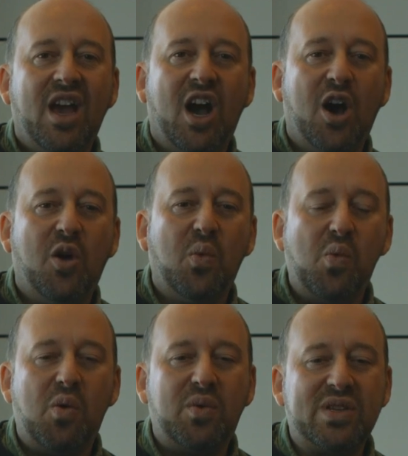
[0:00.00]

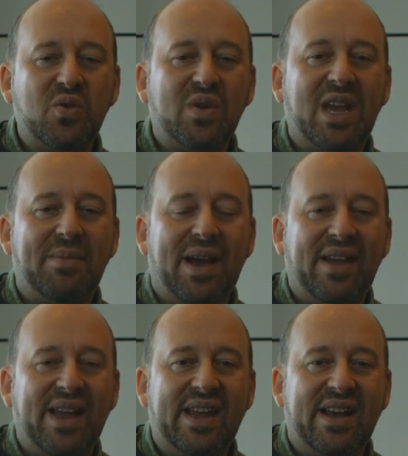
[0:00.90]
What we're talking about
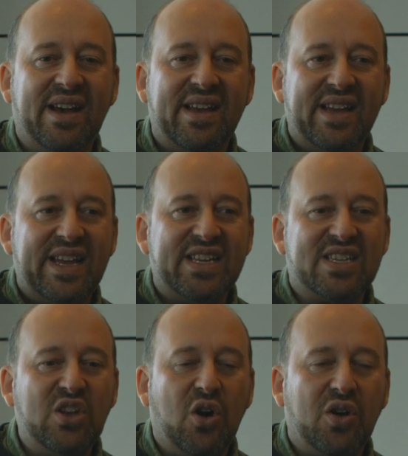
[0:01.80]
here
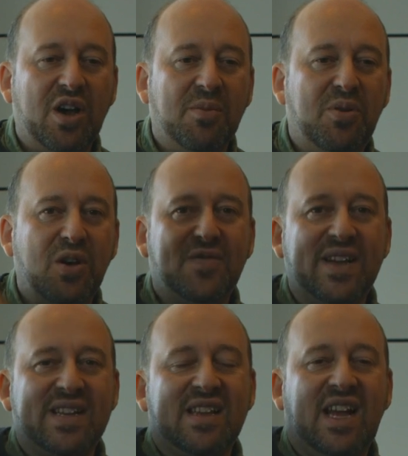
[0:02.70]
is not a
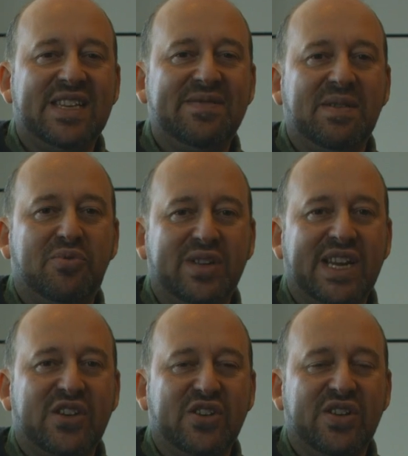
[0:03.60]
perfect scientific
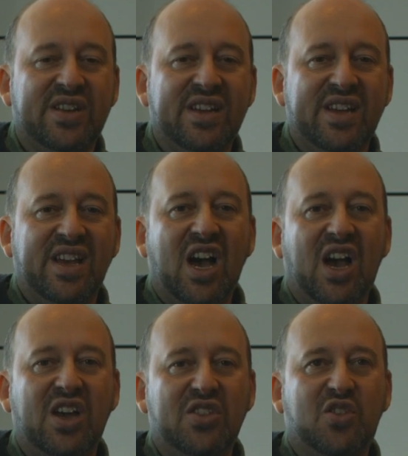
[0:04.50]
prediction
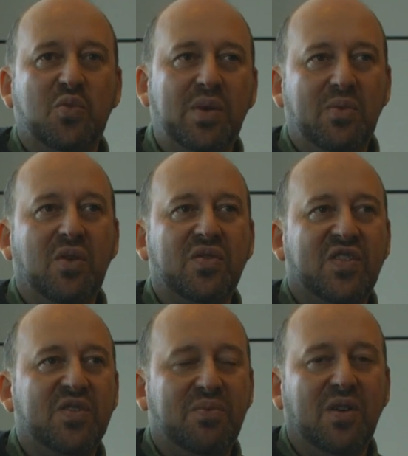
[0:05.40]
that we want
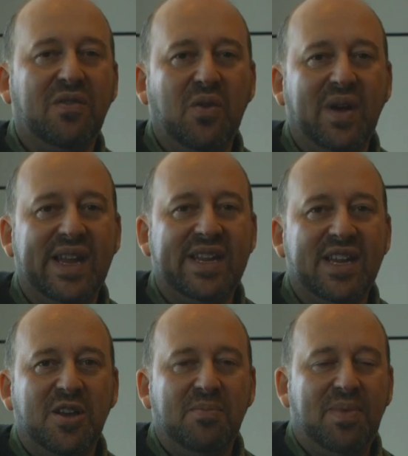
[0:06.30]
to avoid,
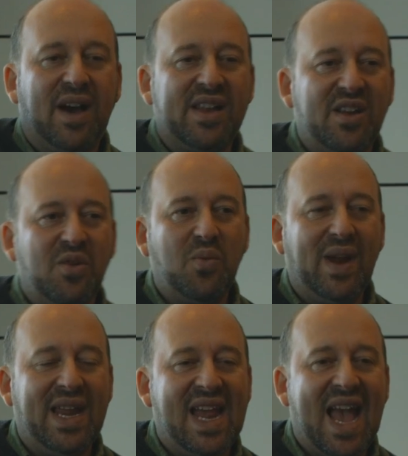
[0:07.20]
but
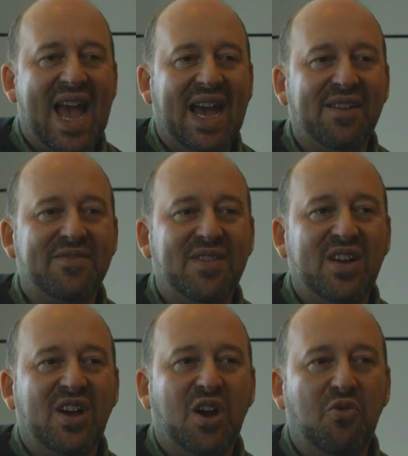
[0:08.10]
we have
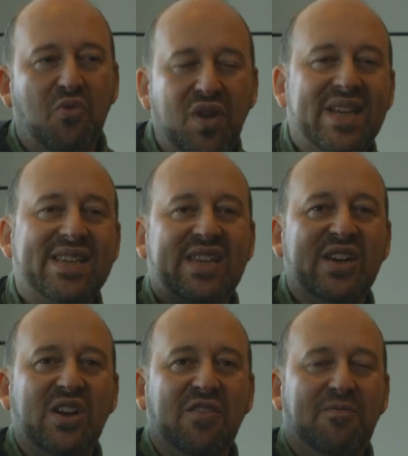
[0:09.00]
a risk
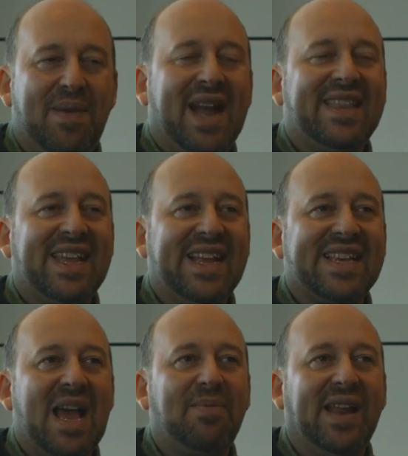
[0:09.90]
of bad
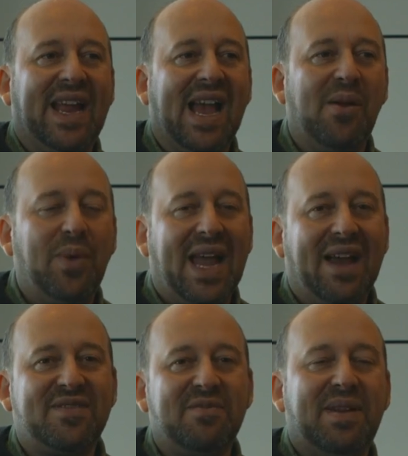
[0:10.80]
things happening, and we
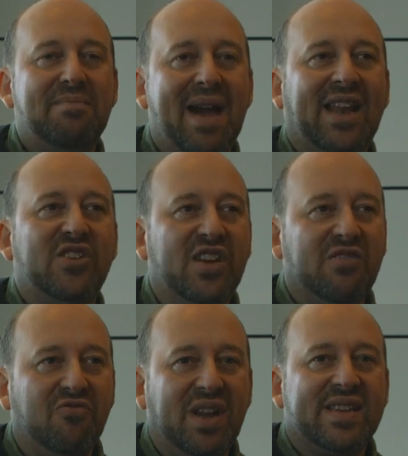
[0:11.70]
have to be
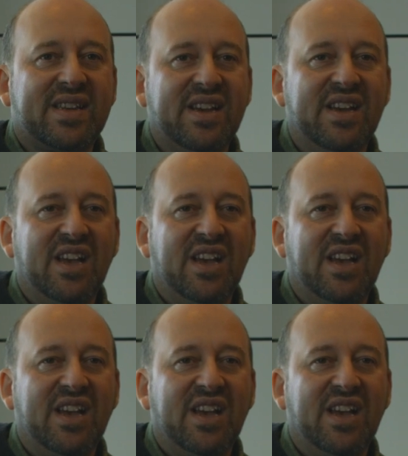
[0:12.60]
managing risk.